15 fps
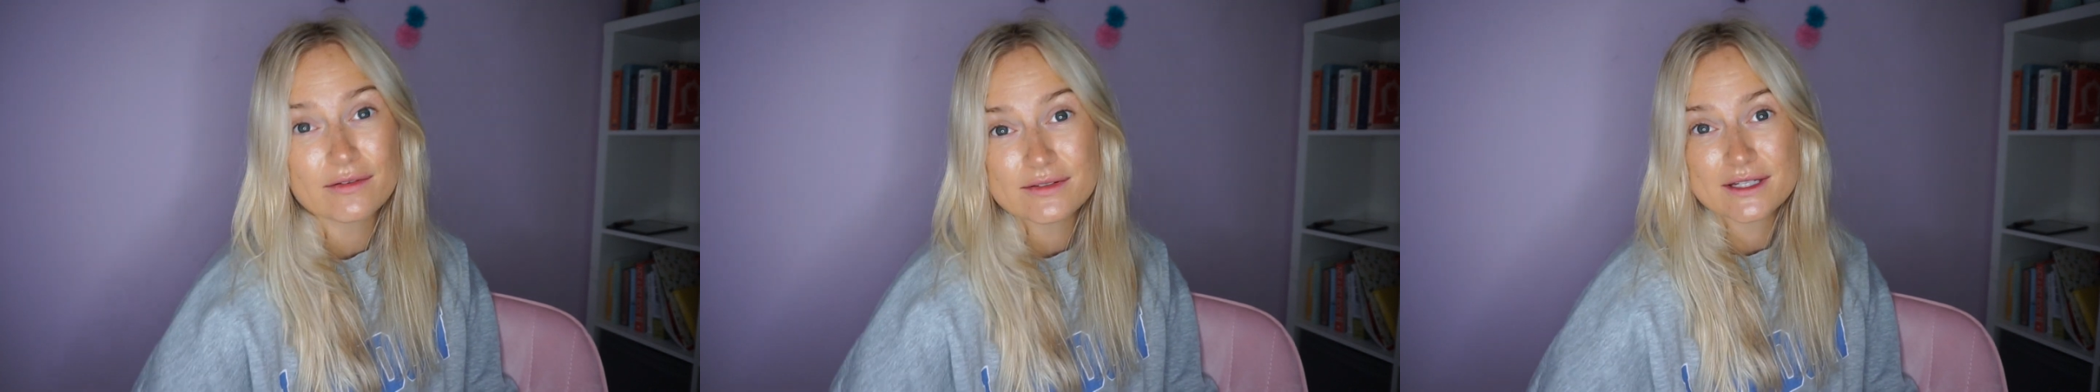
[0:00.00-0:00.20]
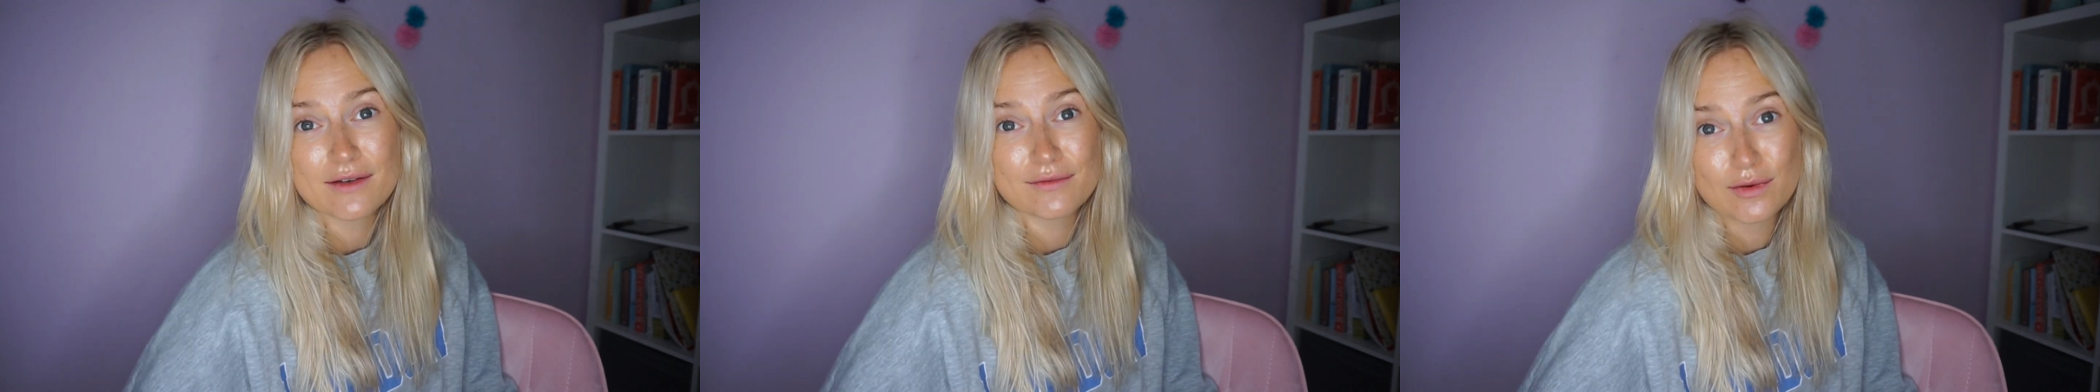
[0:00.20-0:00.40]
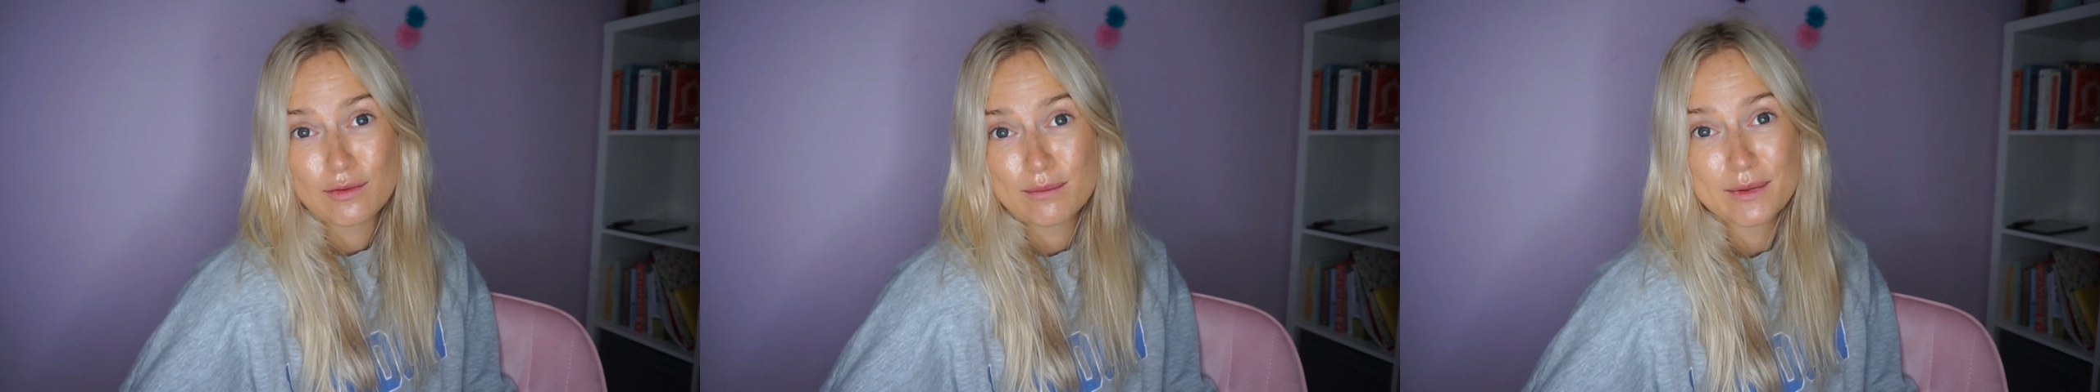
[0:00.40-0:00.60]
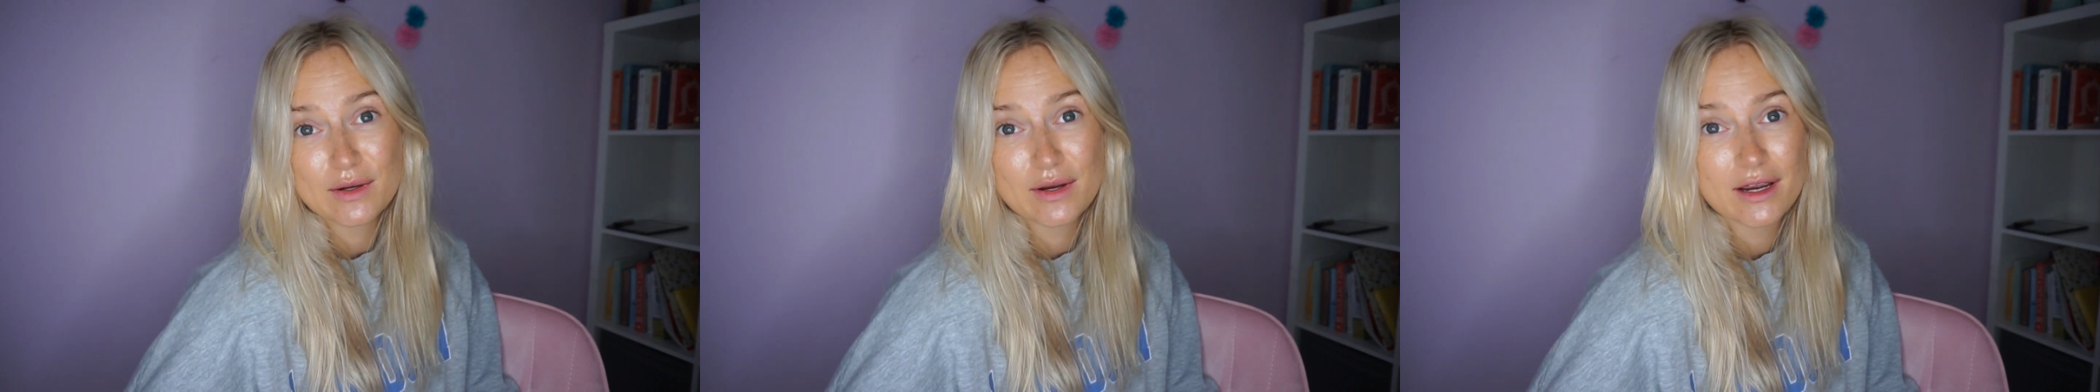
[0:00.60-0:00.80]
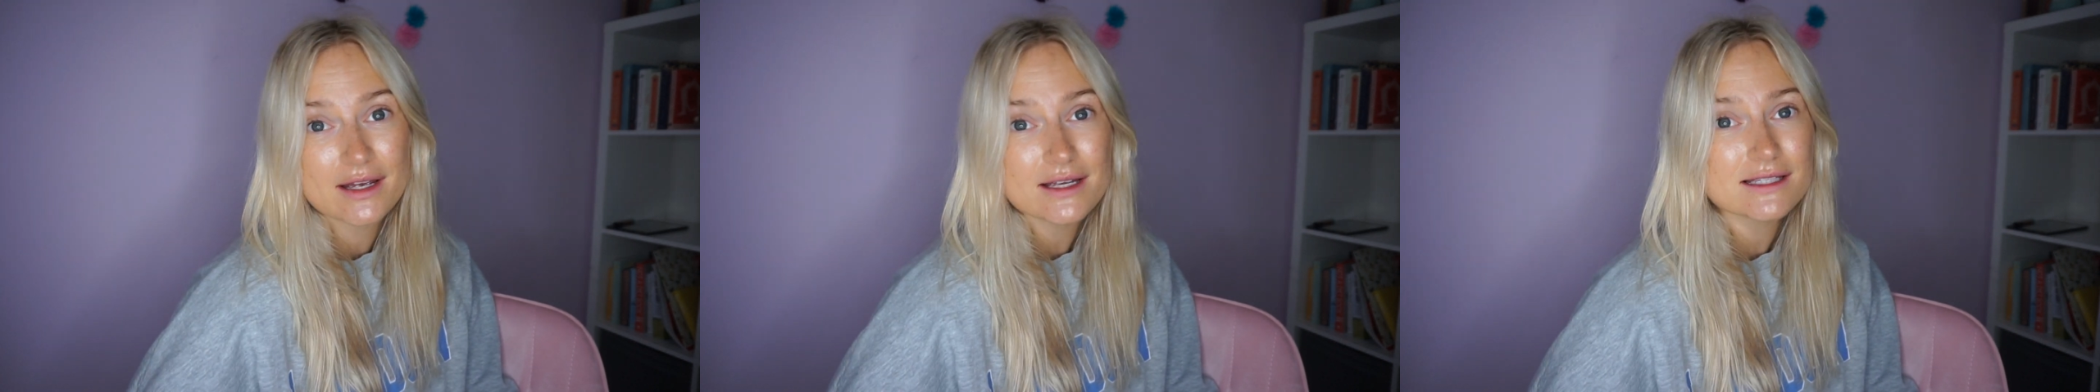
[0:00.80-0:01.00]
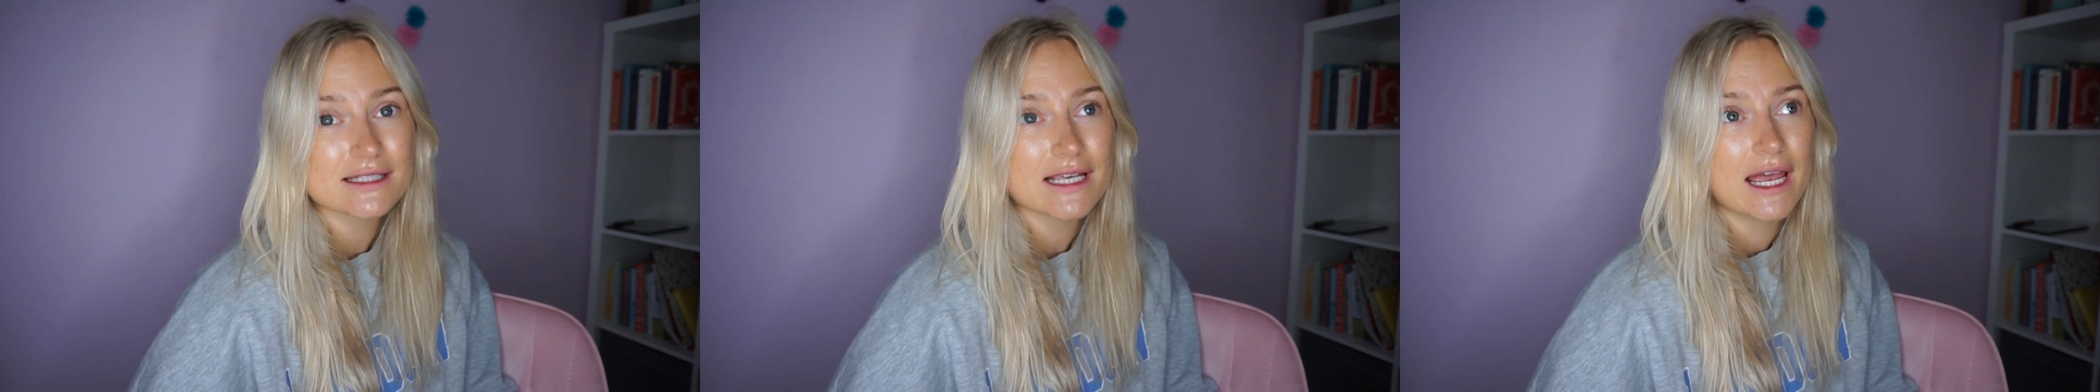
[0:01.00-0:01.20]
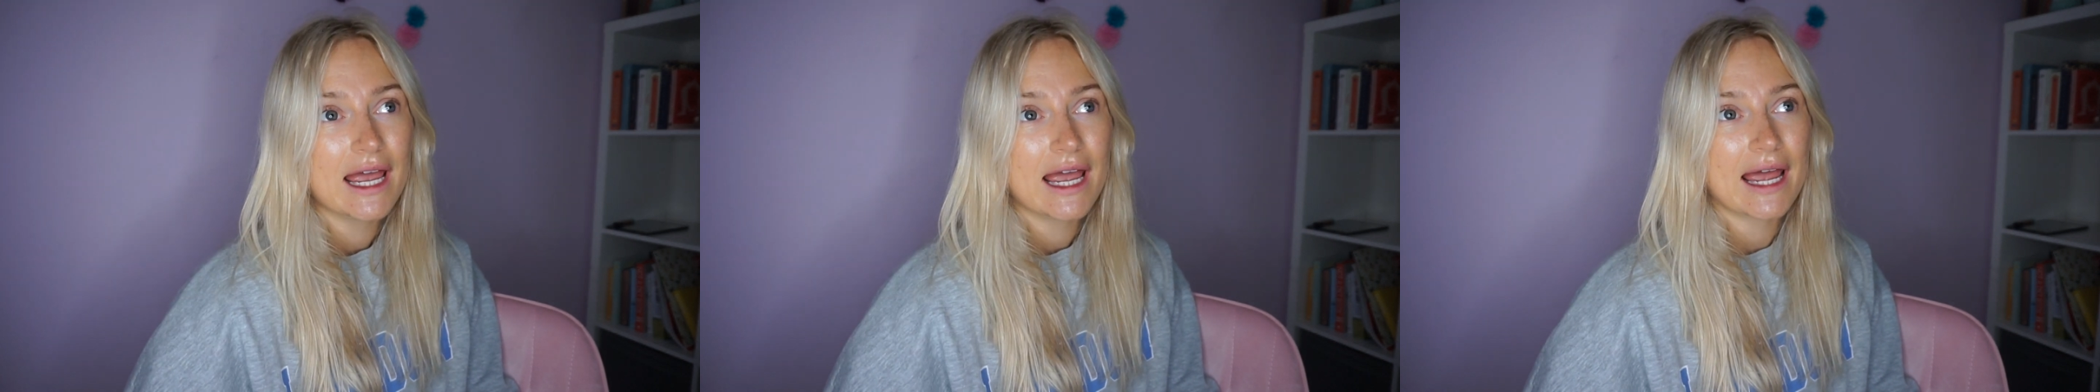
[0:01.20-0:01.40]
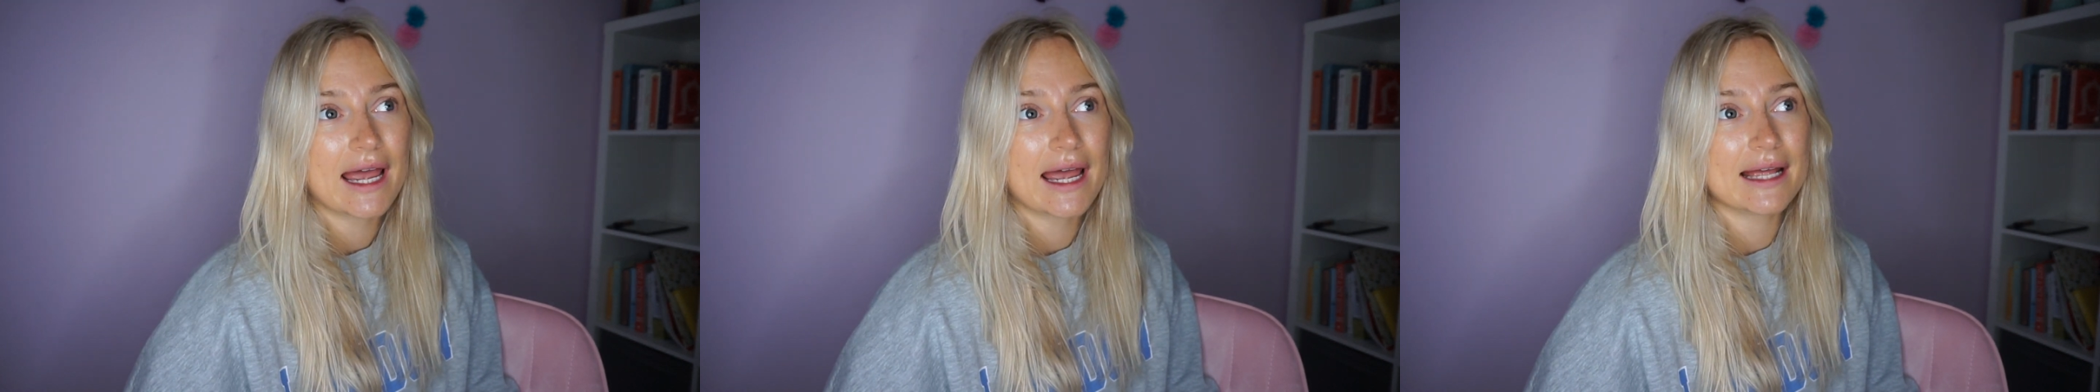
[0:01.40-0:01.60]
of cervical mucus,
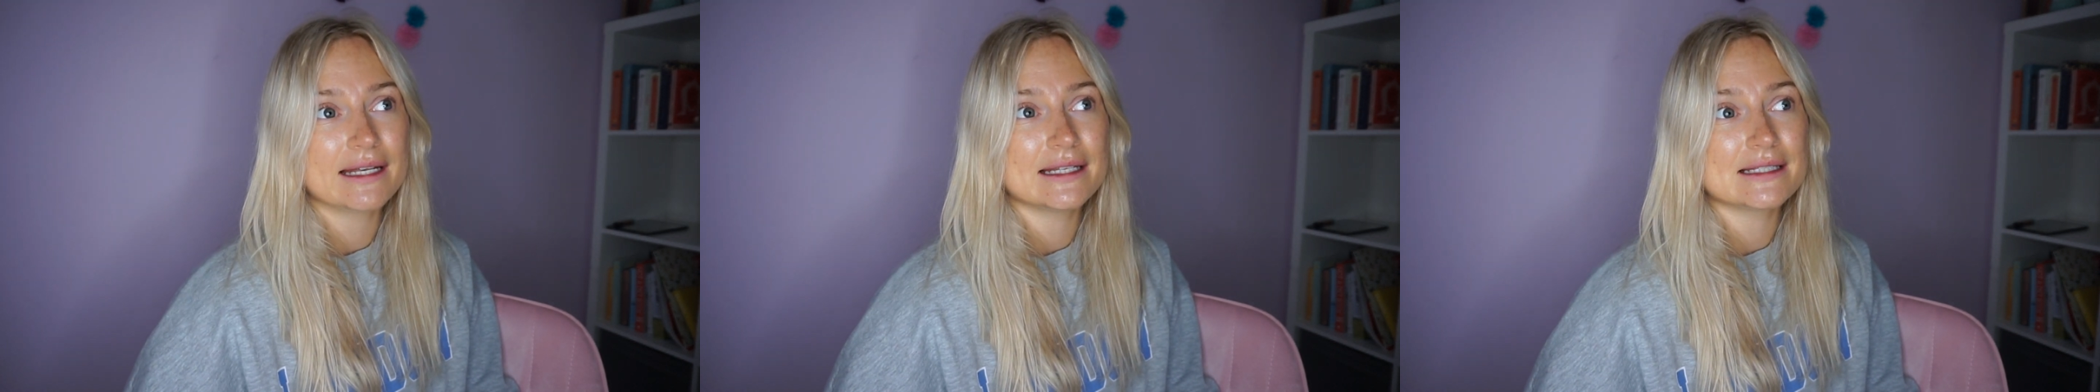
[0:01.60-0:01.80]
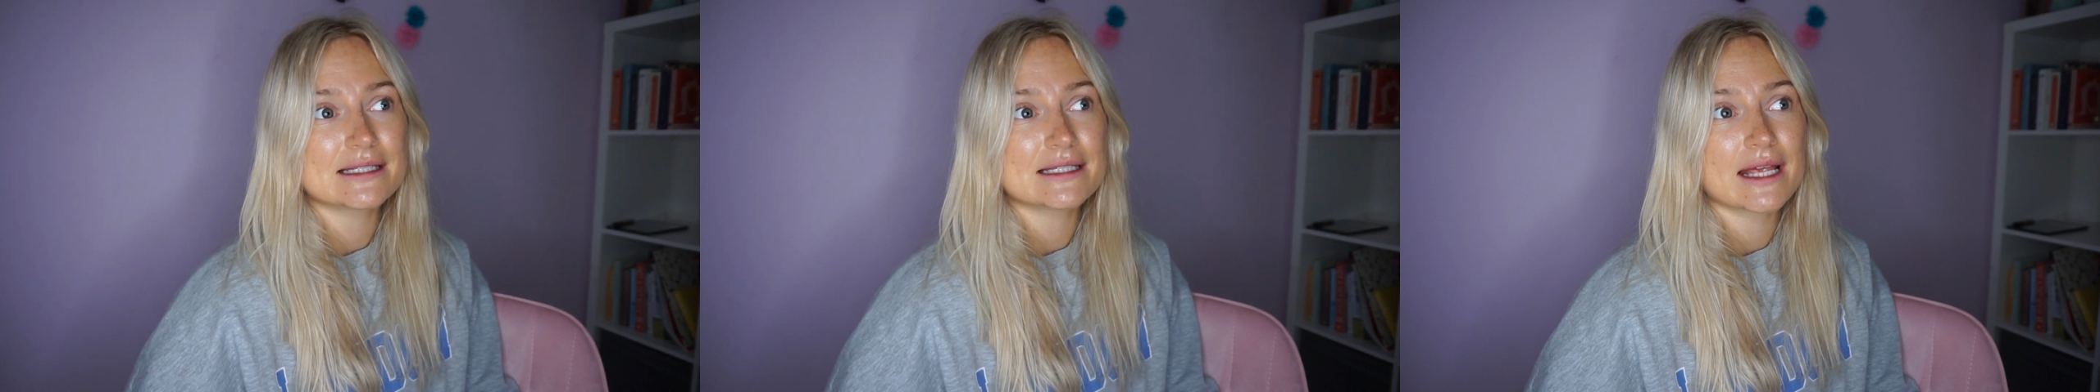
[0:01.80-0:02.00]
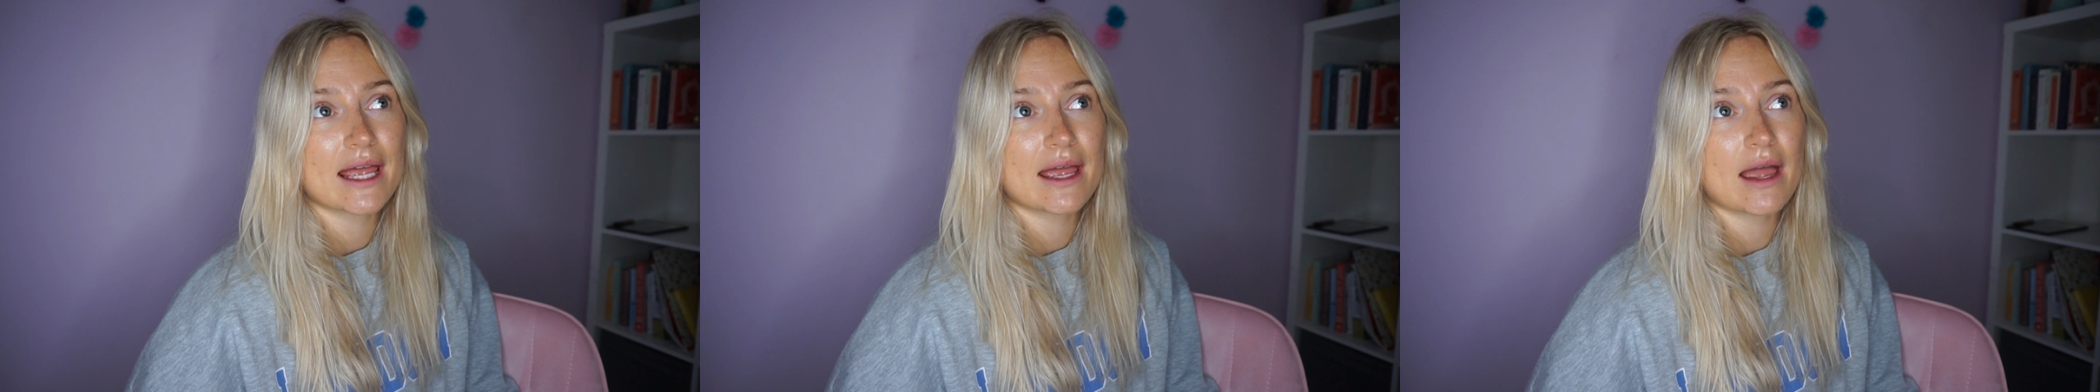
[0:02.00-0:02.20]
and